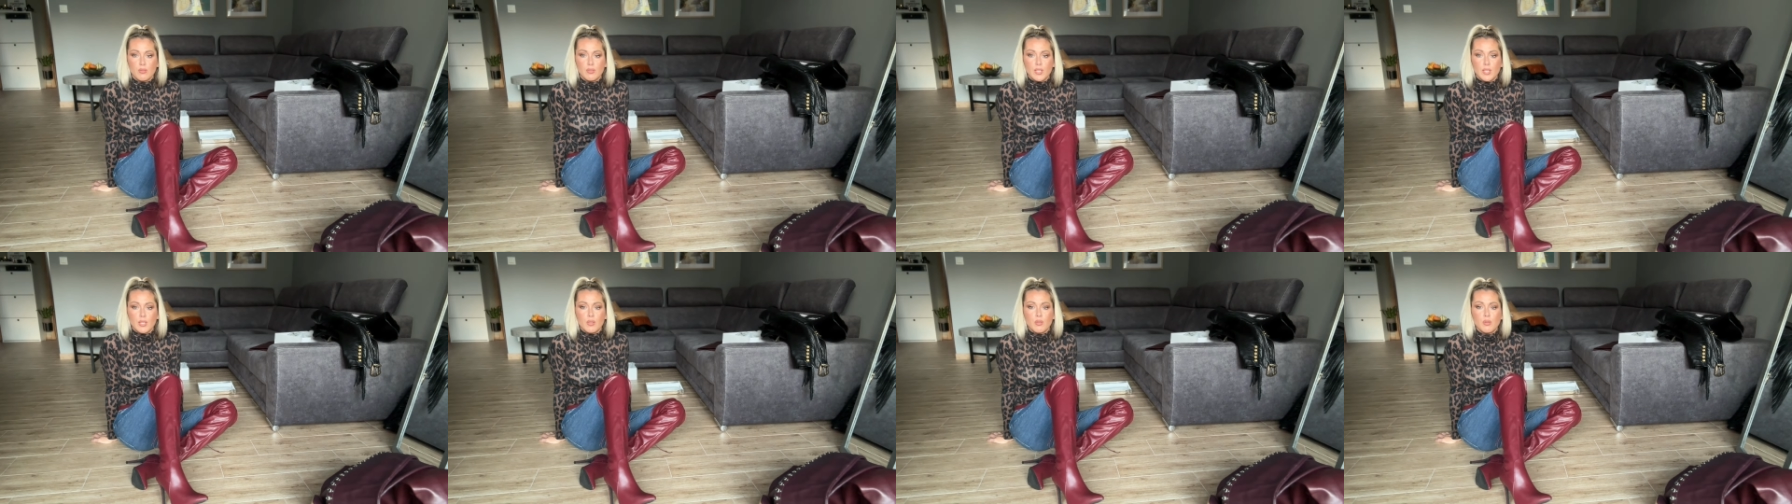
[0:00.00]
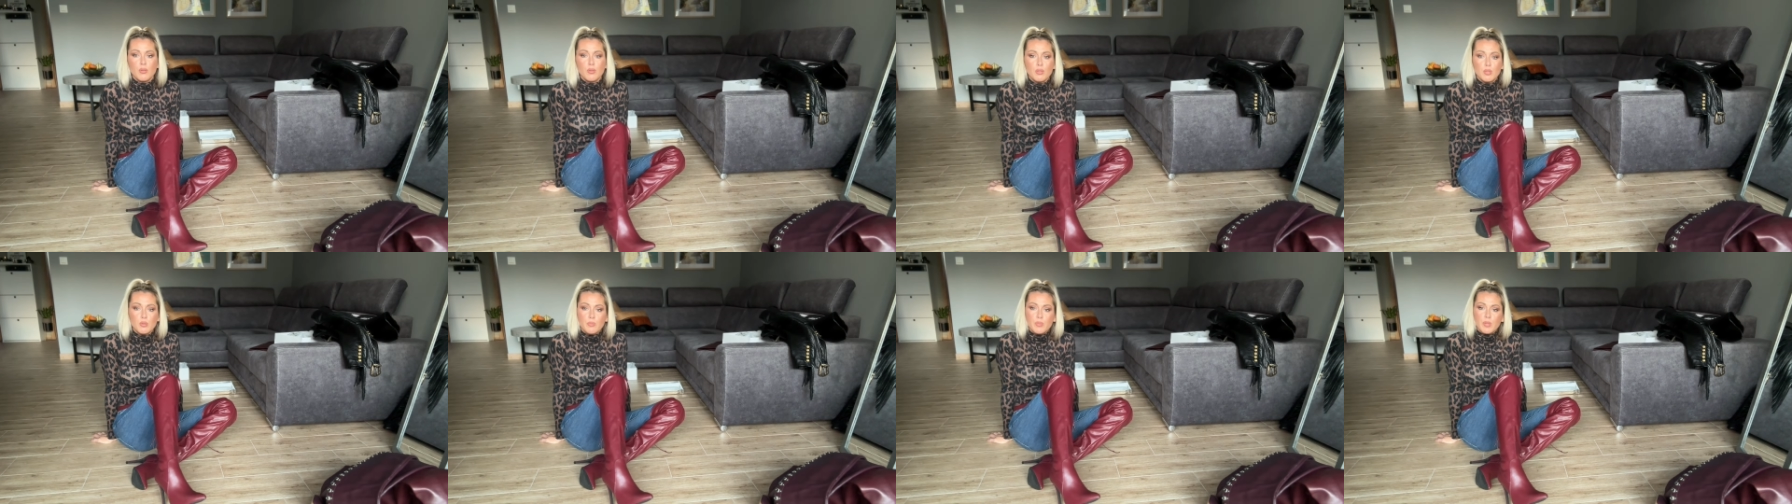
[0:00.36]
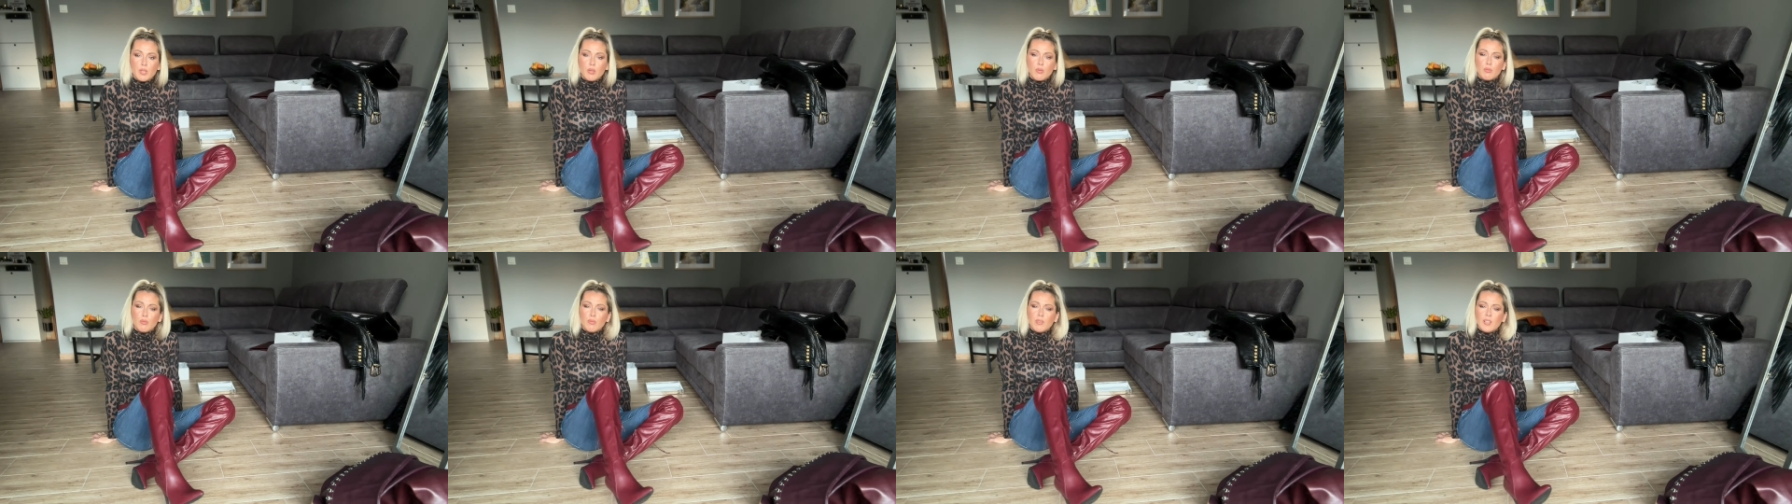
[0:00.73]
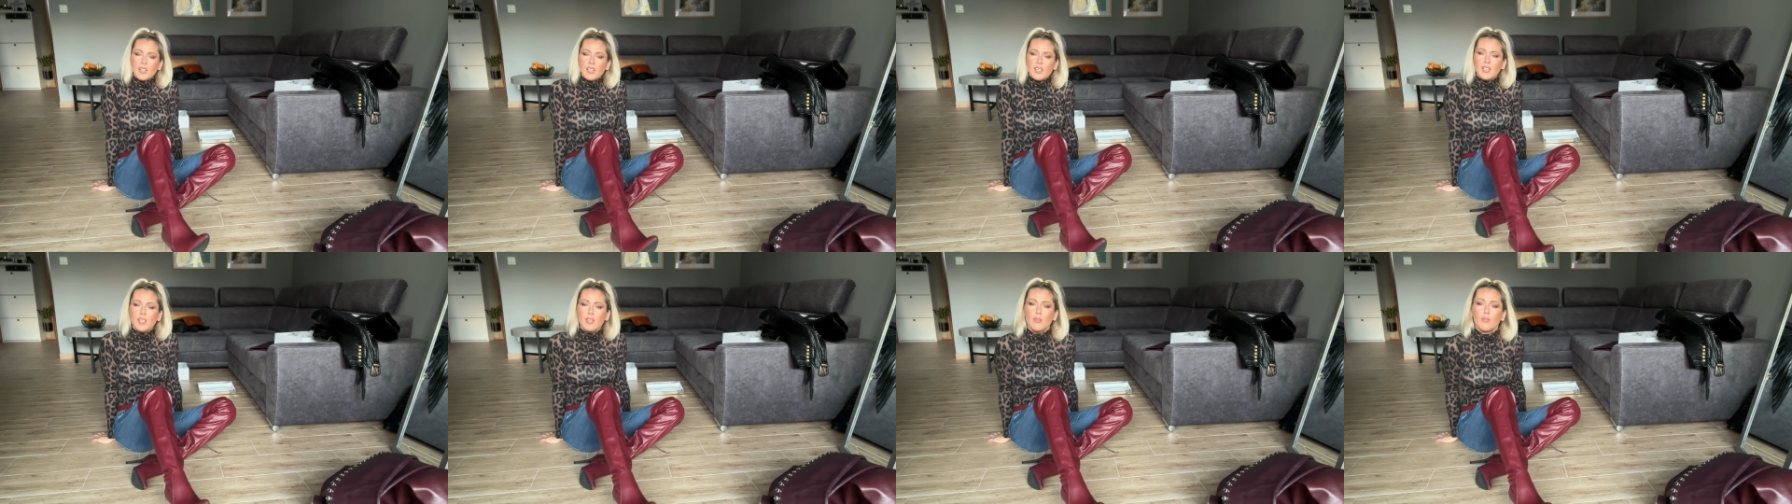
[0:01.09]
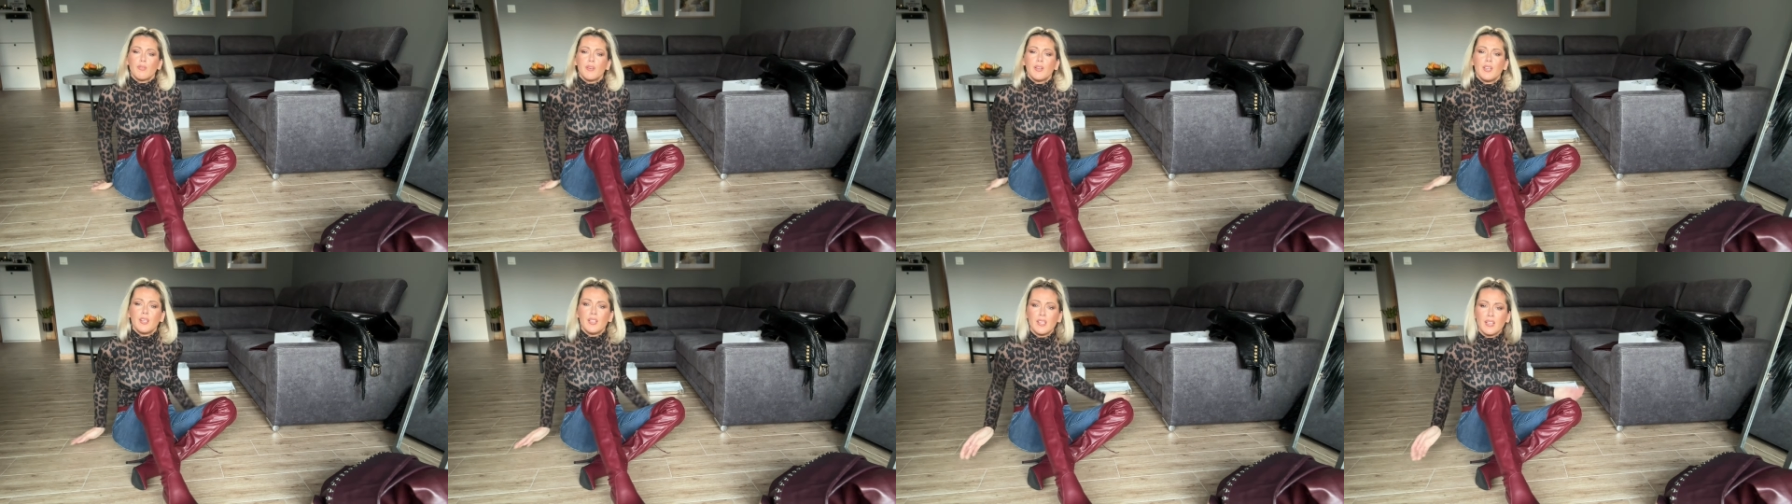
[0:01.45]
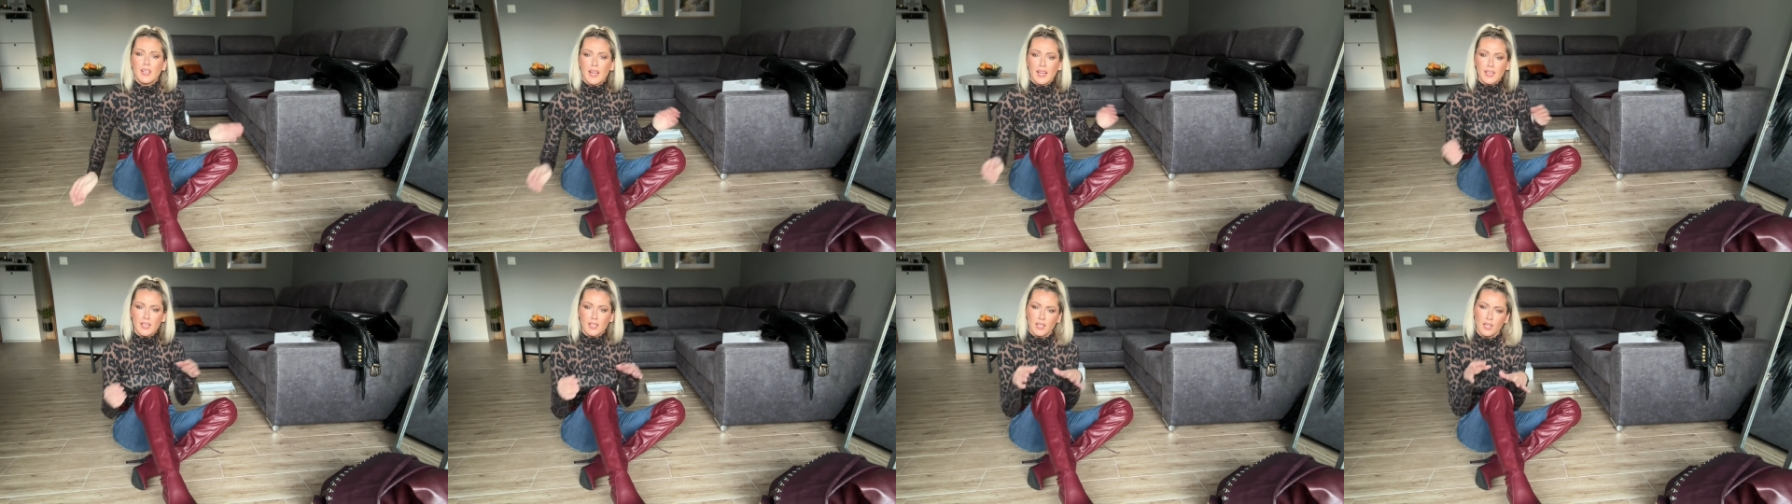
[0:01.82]
they could be really, really
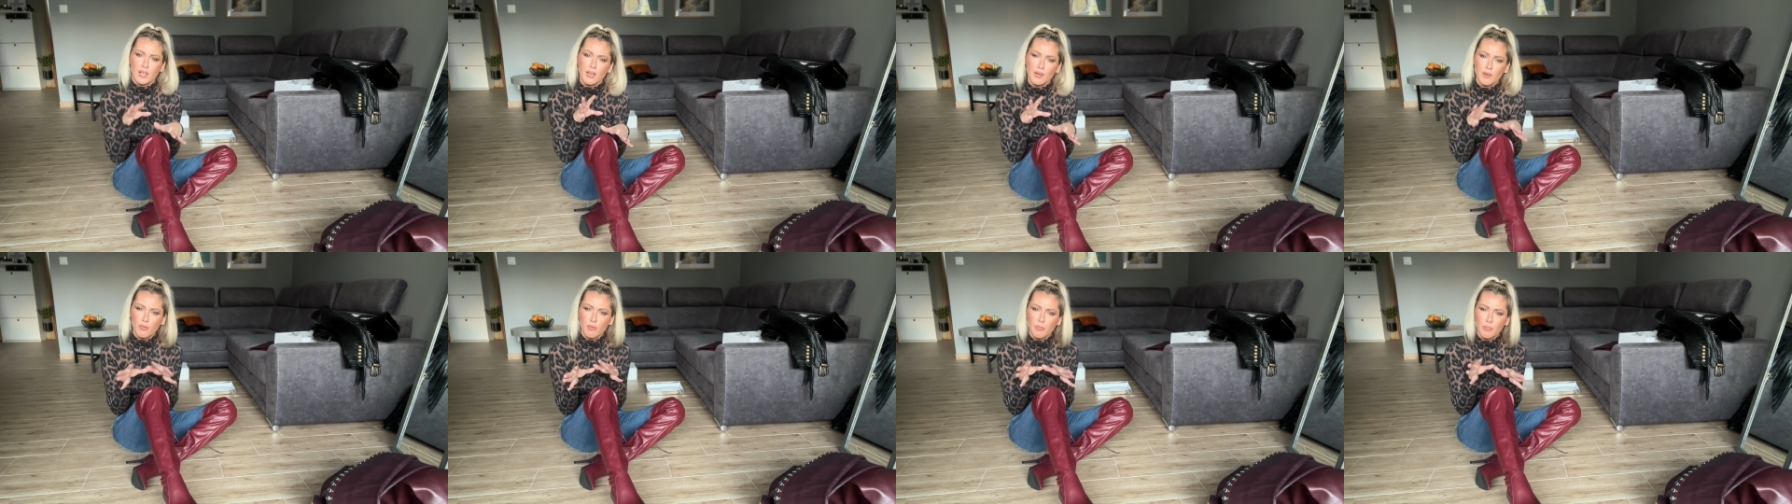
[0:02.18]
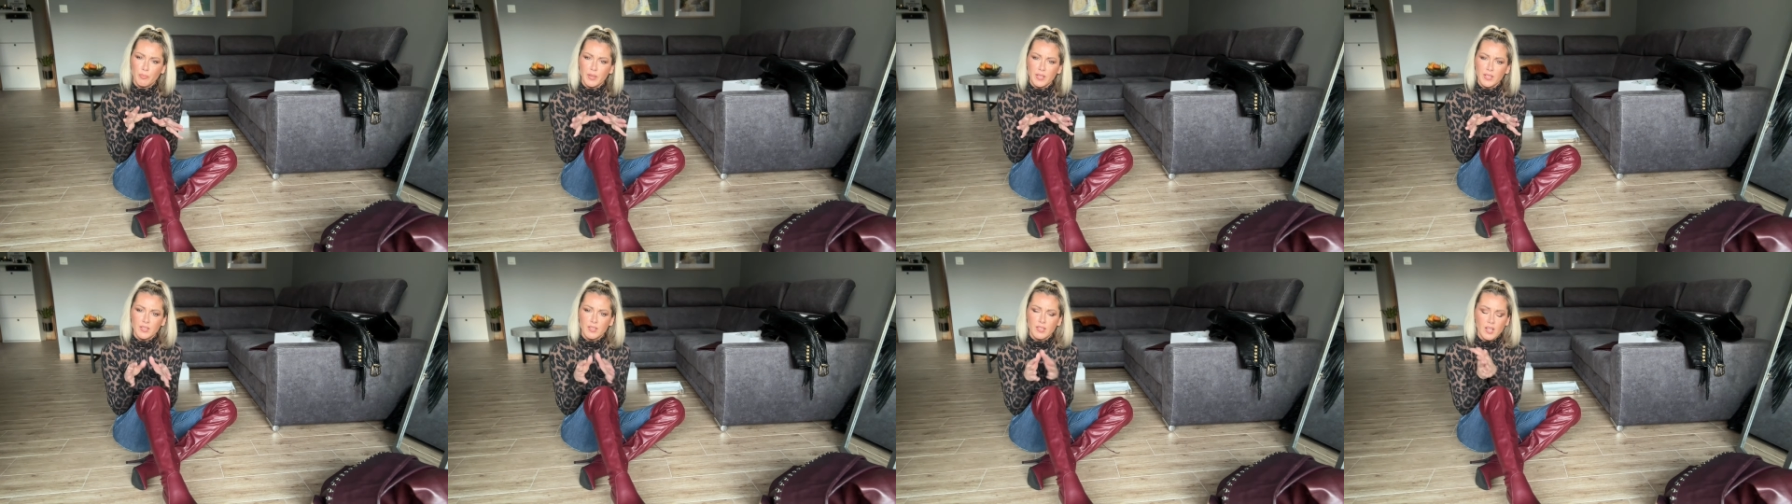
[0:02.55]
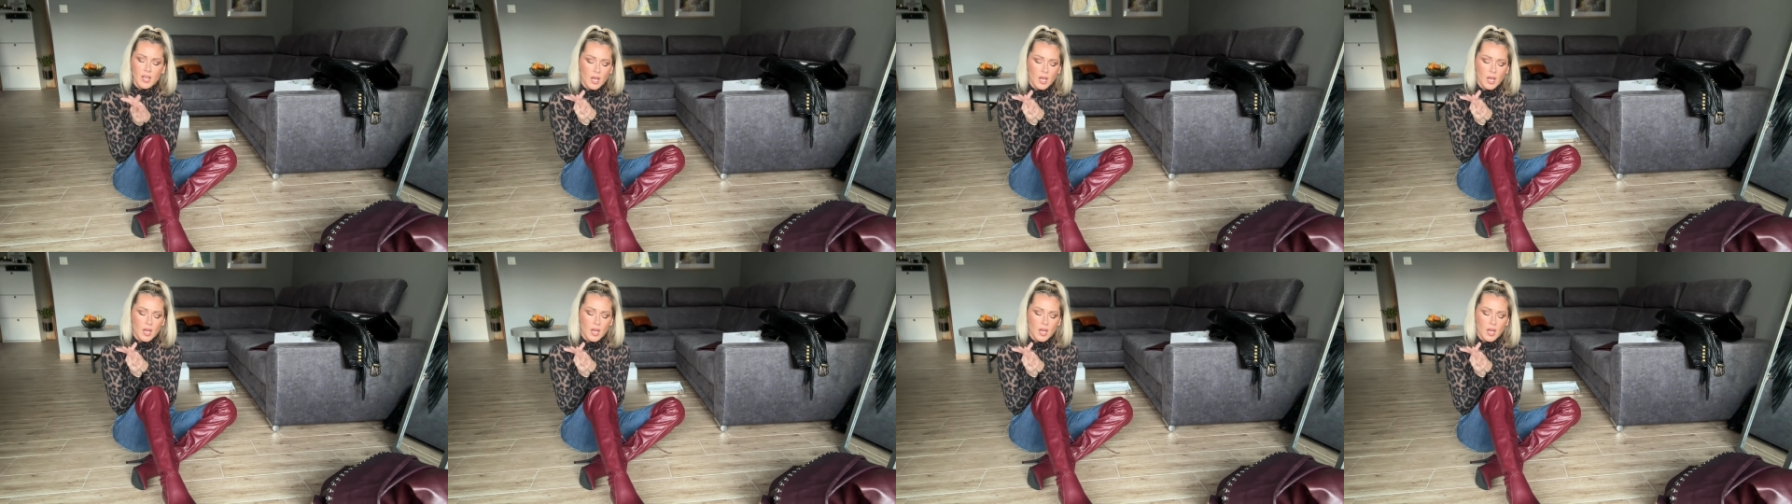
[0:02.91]
like little bit